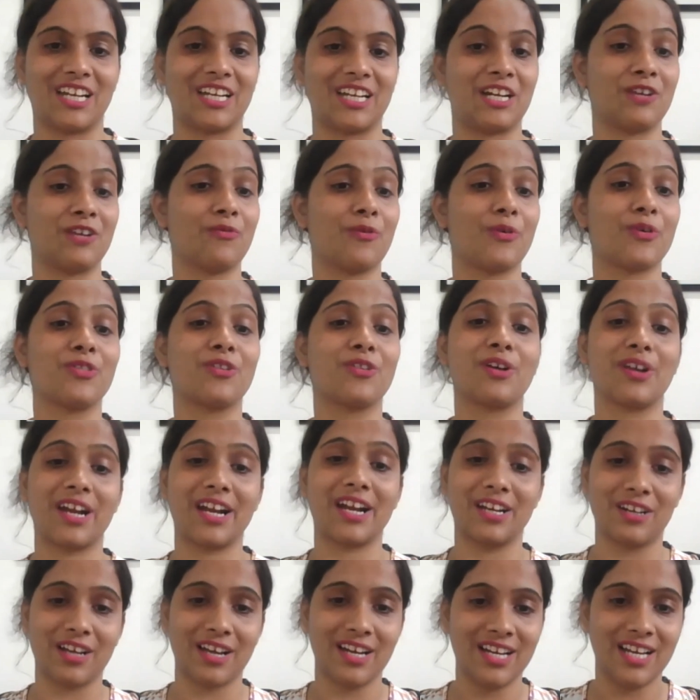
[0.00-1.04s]
and it was
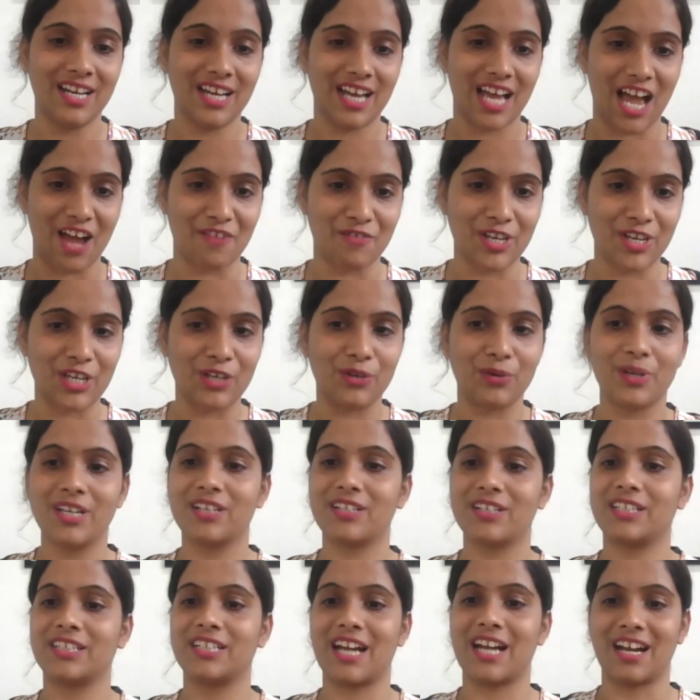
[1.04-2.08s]
great having you
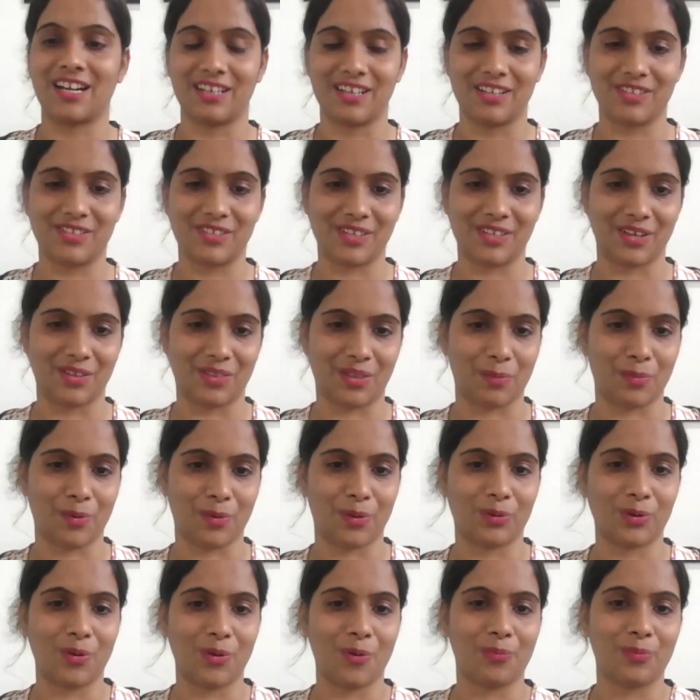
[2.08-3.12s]
here and discuss
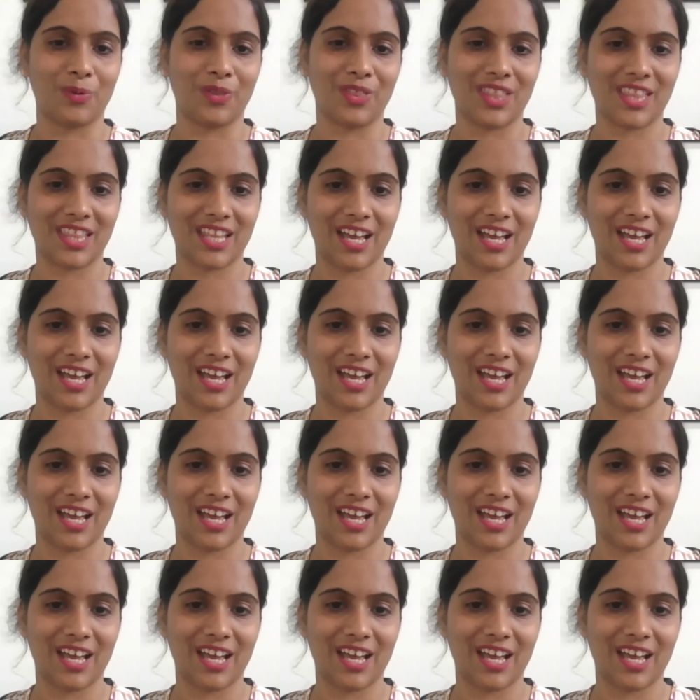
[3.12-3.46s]
about open